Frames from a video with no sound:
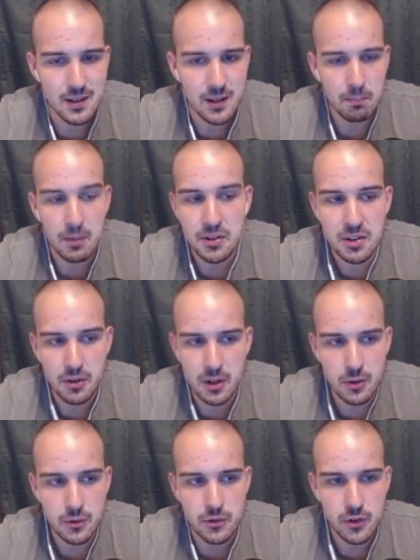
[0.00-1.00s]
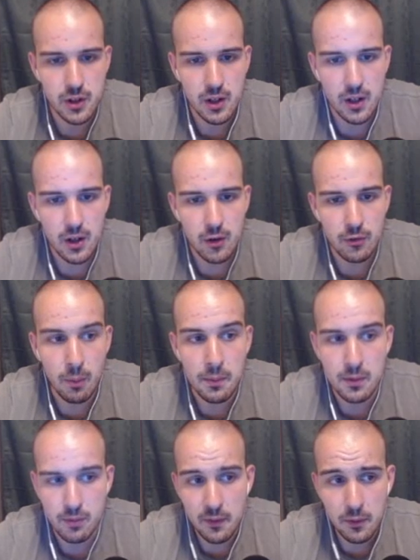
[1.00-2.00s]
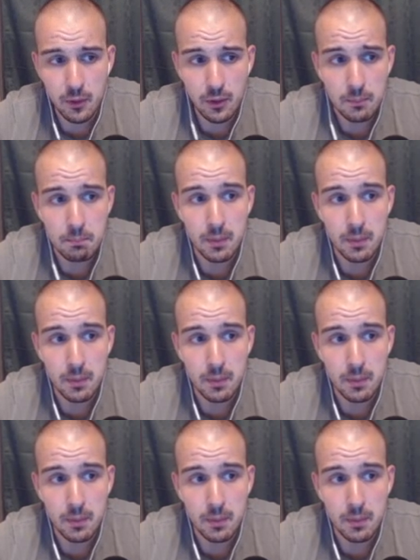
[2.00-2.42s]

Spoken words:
materials from the vendor,